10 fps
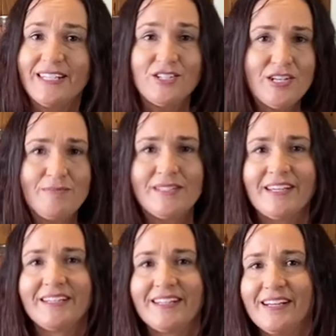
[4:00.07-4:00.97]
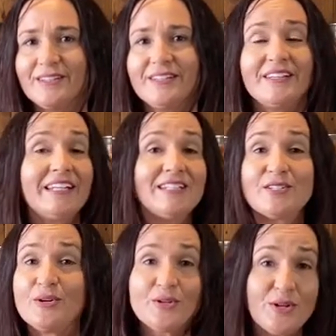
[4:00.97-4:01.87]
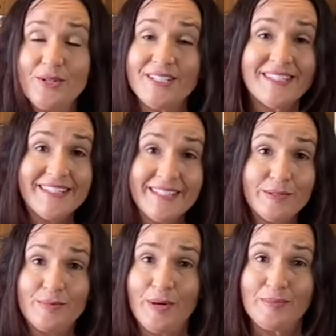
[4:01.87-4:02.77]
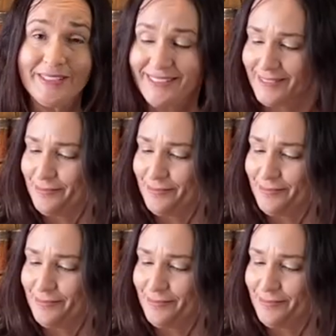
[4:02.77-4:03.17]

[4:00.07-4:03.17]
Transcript: chips taken out, then the lid's not going to seal properly.